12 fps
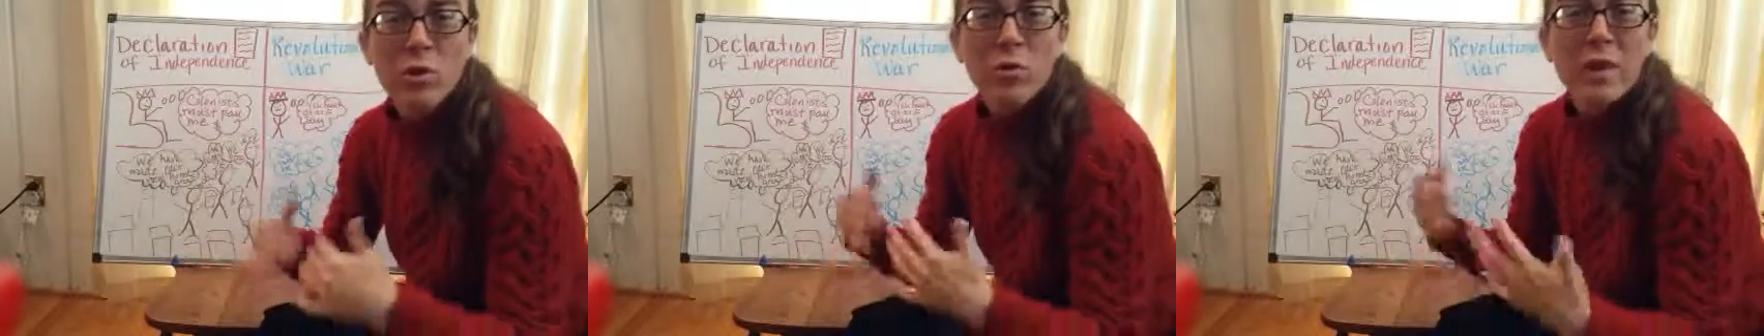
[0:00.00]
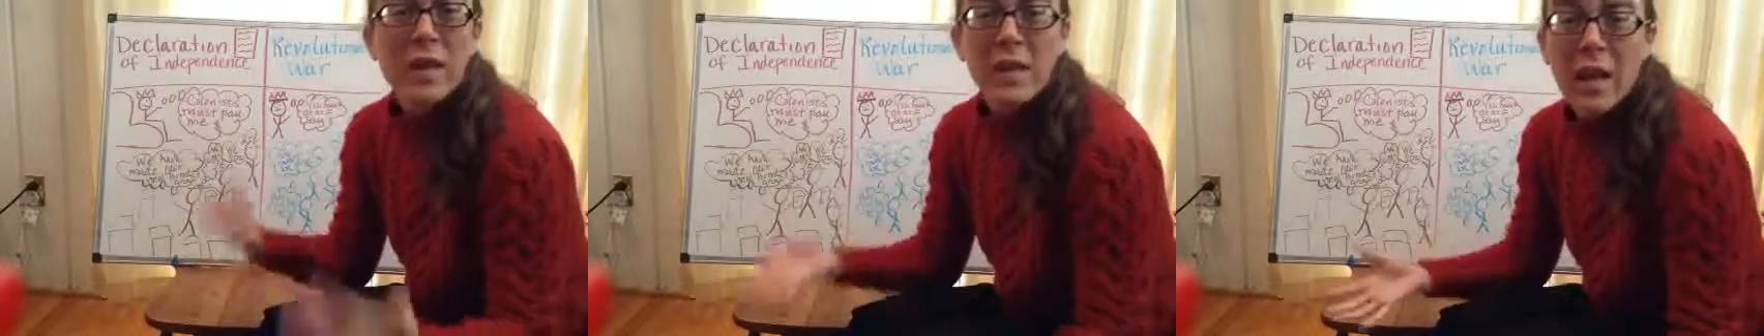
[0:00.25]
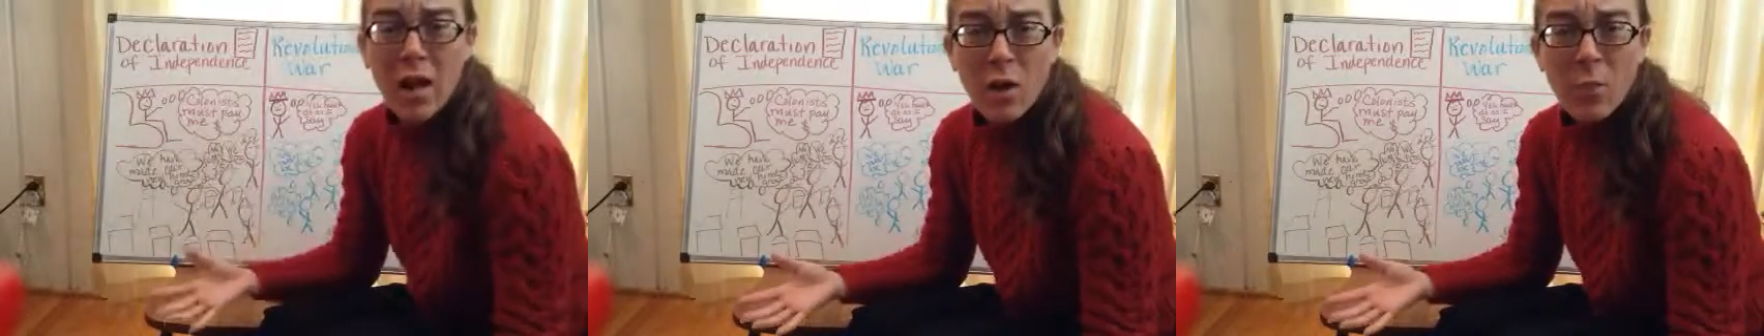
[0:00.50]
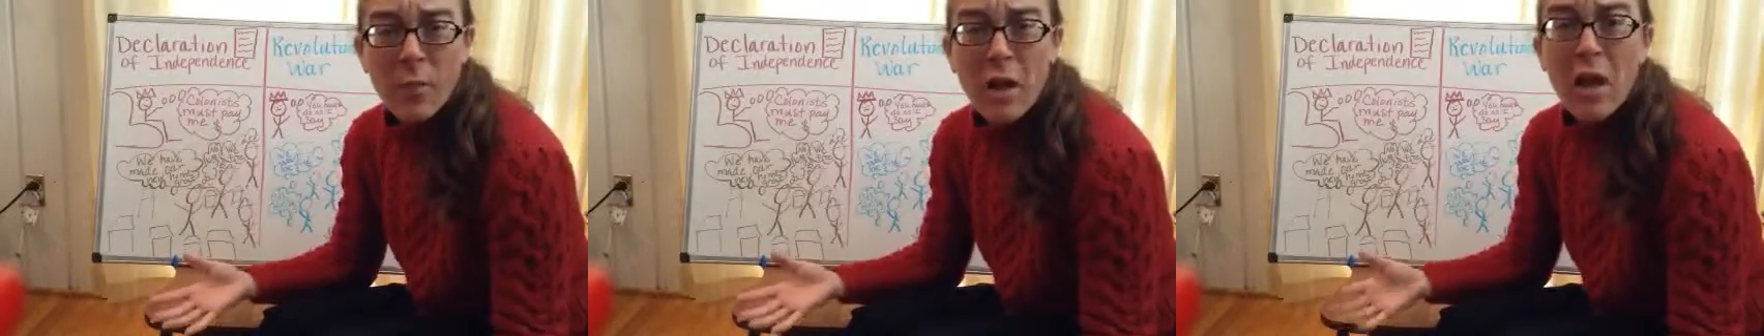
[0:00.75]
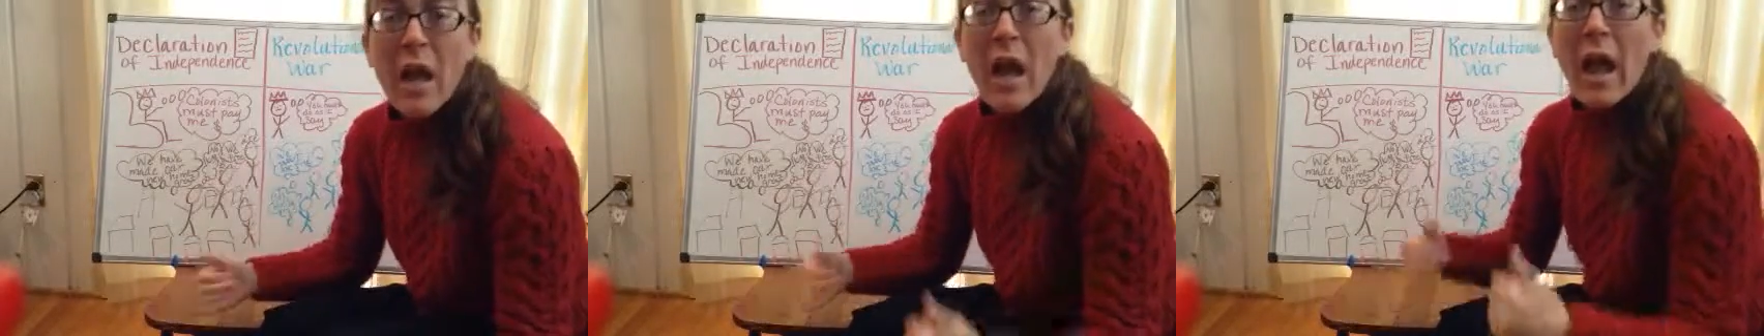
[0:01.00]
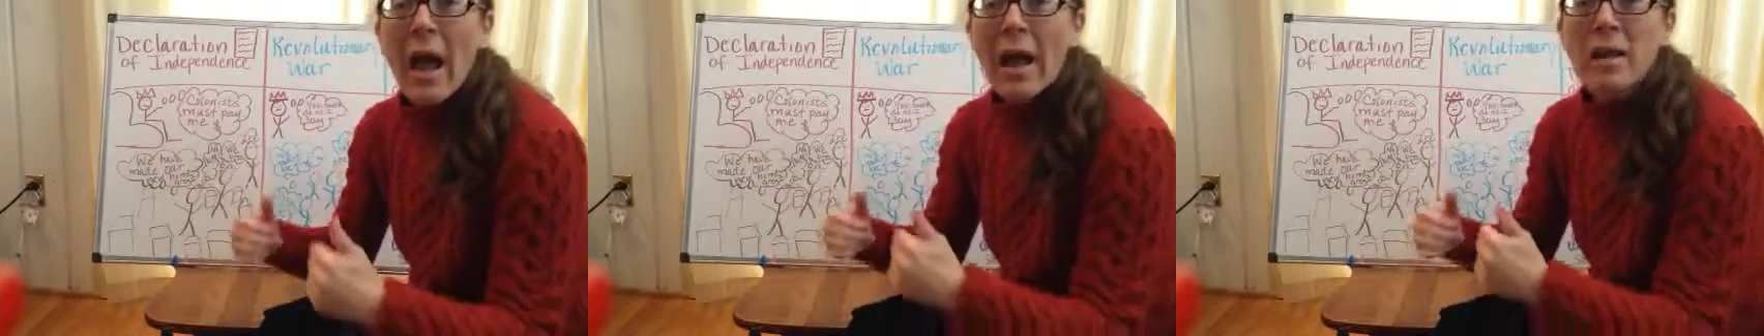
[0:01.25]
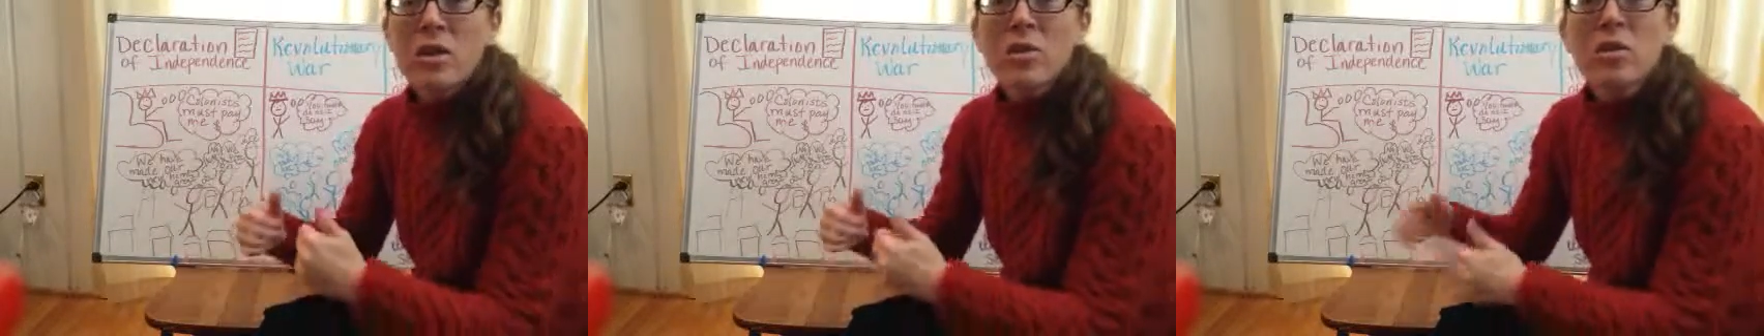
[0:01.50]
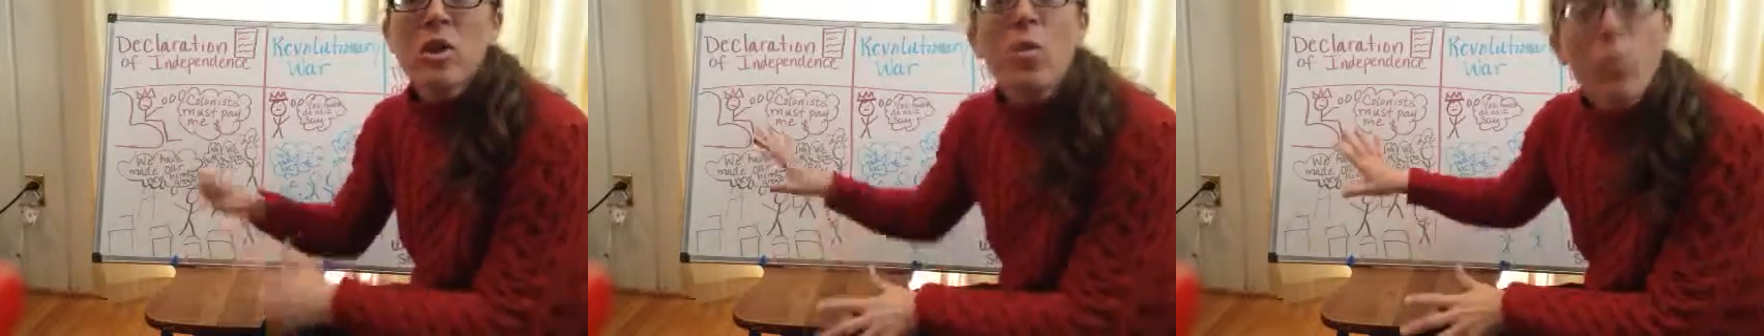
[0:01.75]
if we need help. And
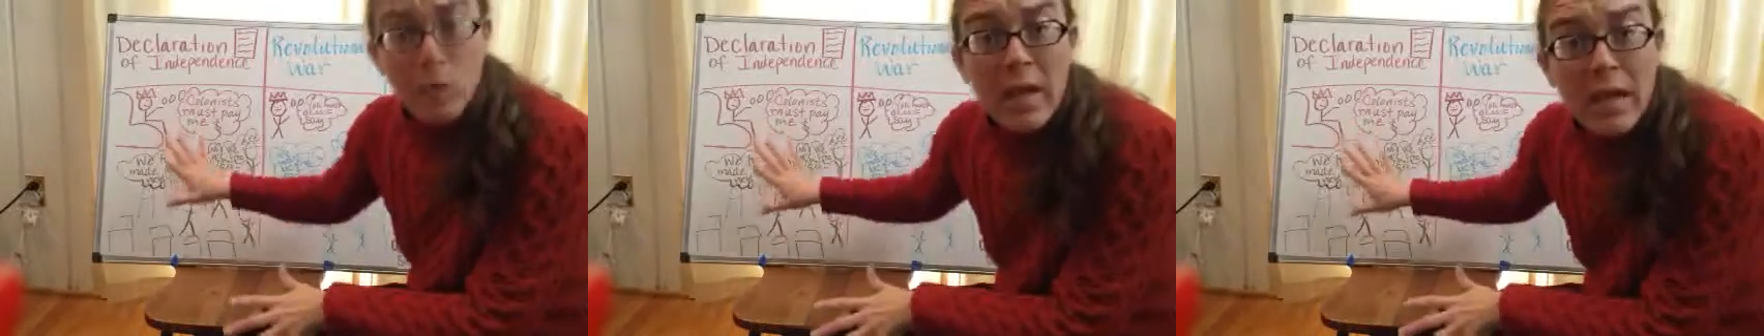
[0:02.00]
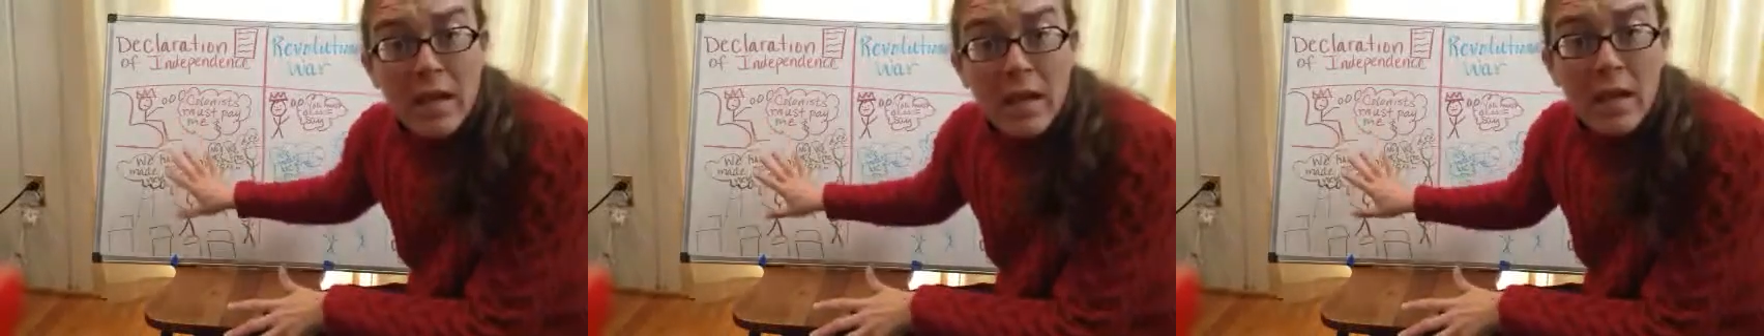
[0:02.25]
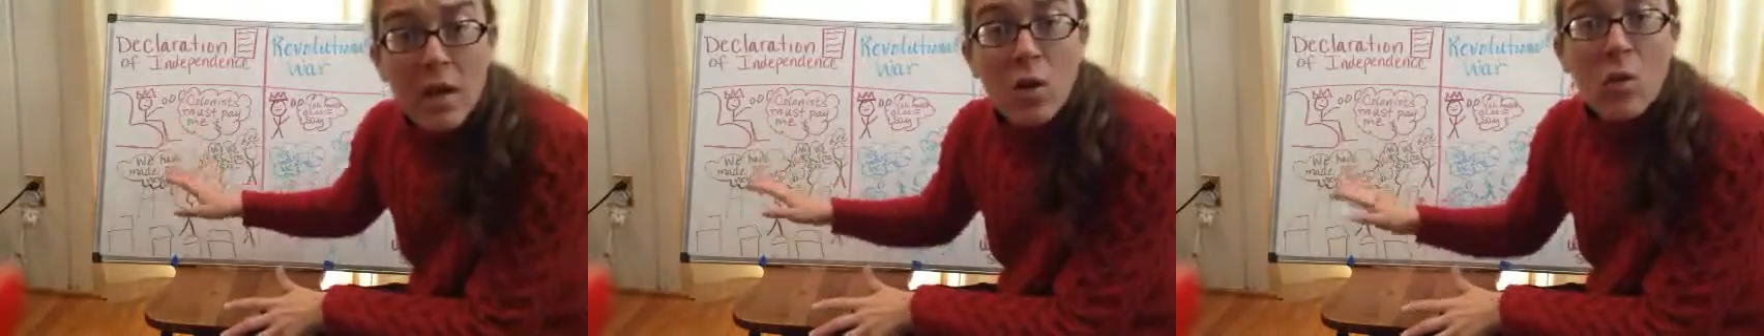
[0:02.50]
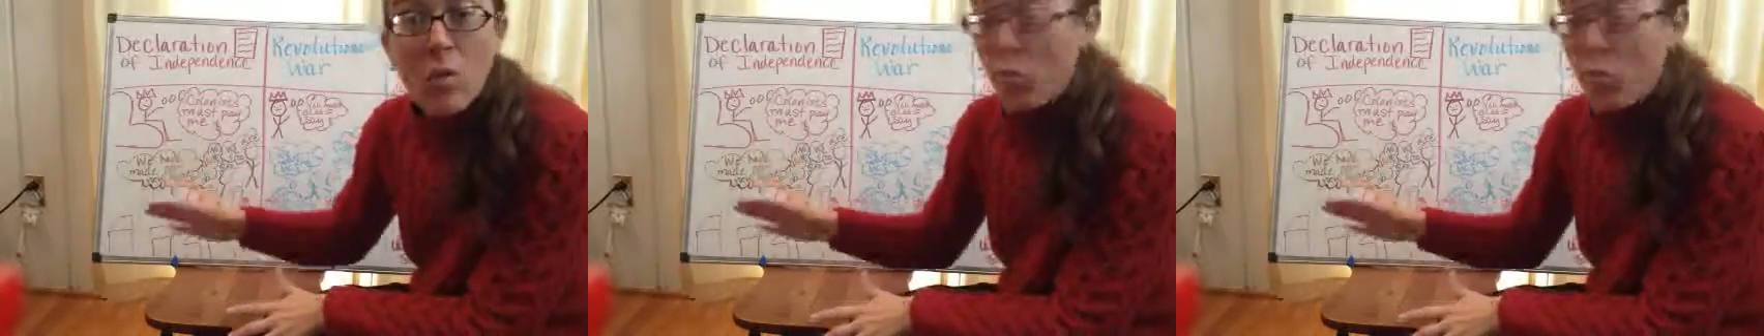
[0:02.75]
so we,